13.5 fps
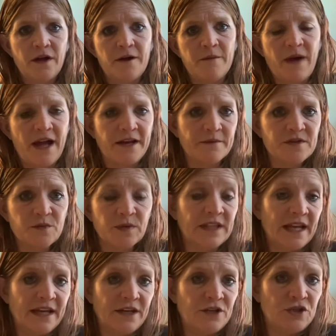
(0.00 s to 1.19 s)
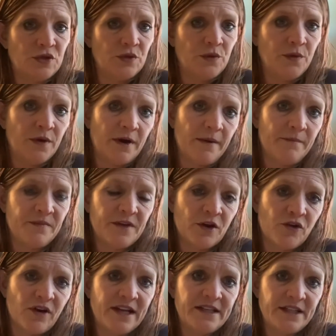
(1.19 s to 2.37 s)
items related to the
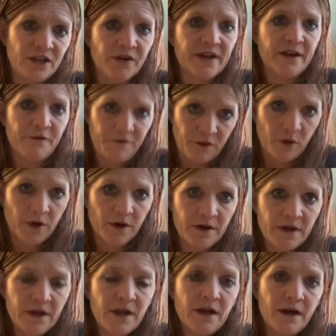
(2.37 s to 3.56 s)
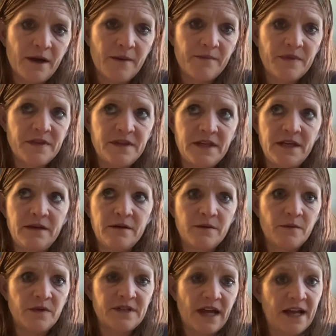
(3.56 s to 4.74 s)
criteria for the
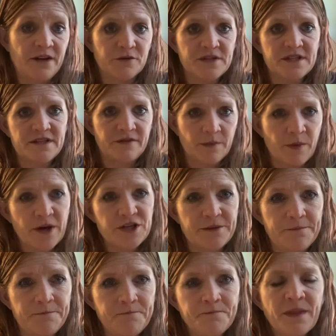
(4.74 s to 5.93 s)
diagnosis of depression.